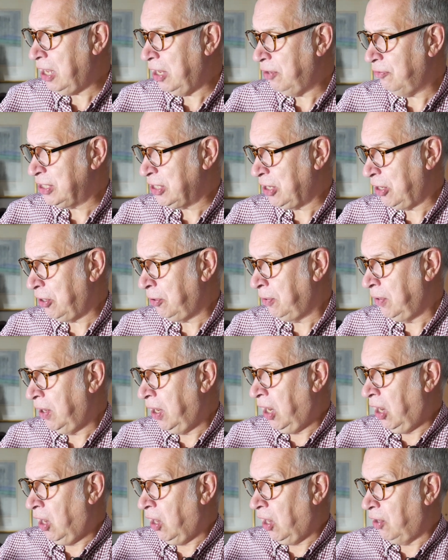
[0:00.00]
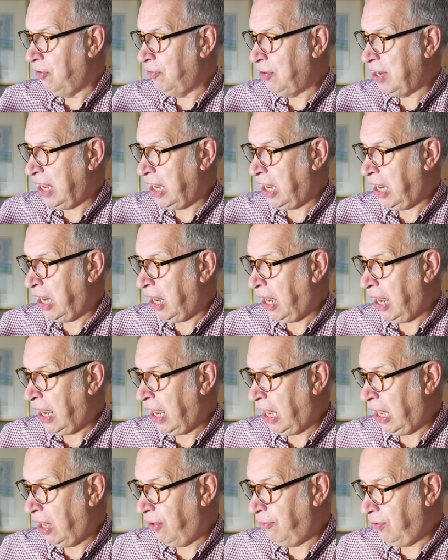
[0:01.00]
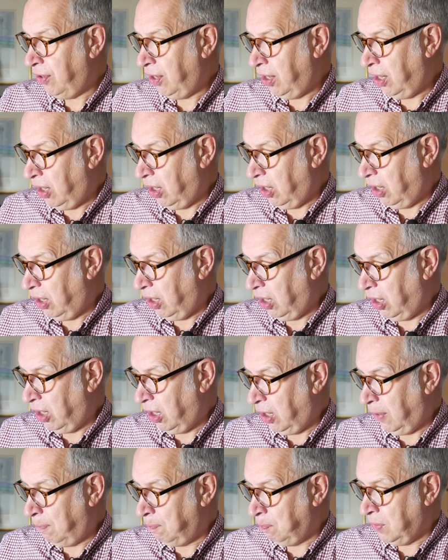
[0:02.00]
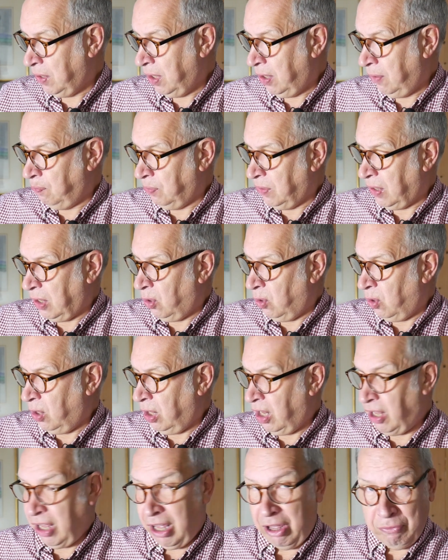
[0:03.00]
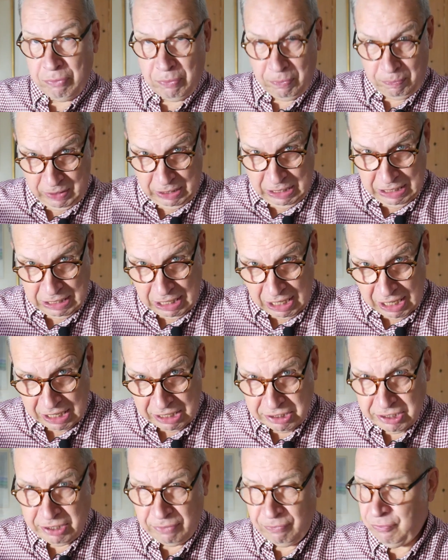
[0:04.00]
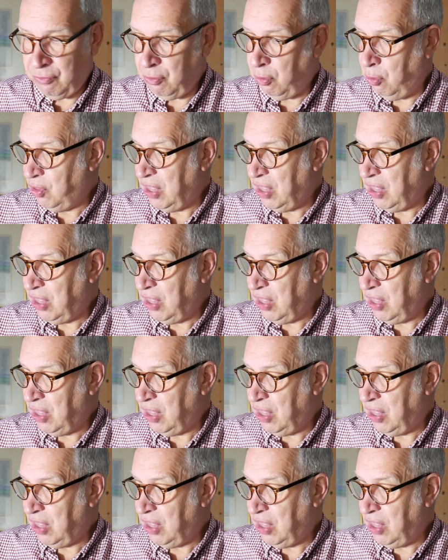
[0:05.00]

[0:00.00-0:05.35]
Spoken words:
also over here have a light for